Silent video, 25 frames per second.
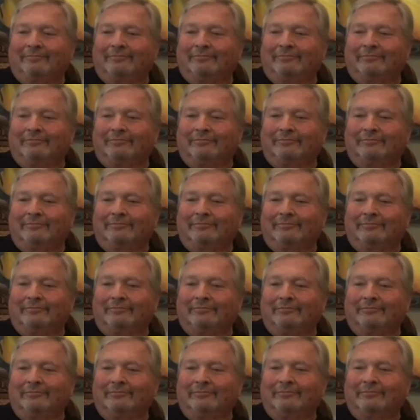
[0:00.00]

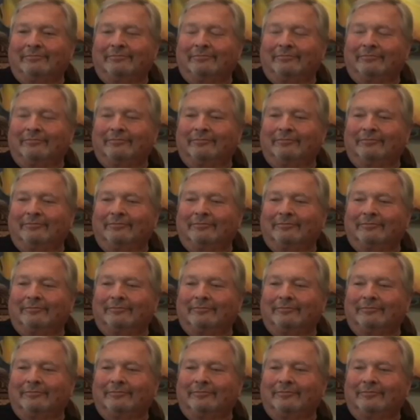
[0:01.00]

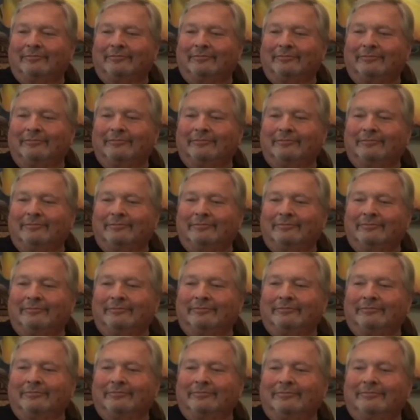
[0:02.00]

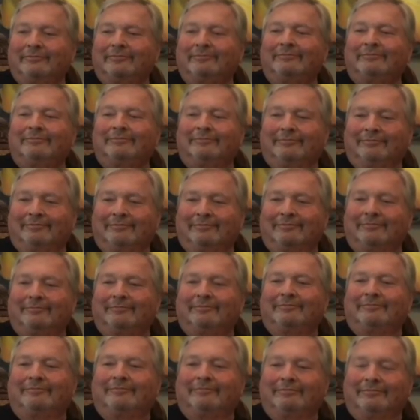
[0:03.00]

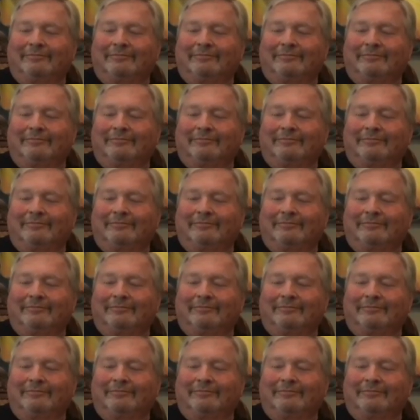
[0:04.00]
No words are spoken by the person on screen.